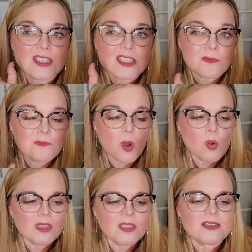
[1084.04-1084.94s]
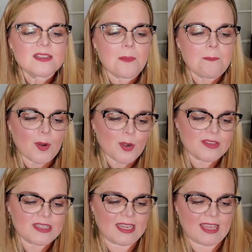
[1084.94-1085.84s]
smokeless
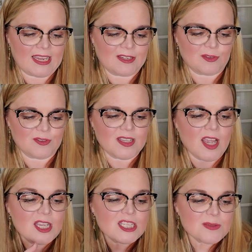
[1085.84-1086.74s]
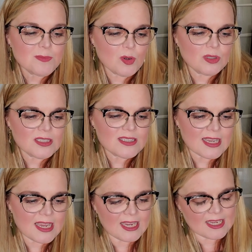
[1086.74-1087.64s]
birthday candles. Smokeless
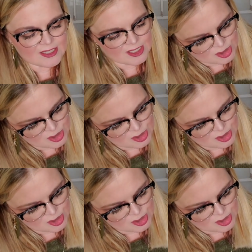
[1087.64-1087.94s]
and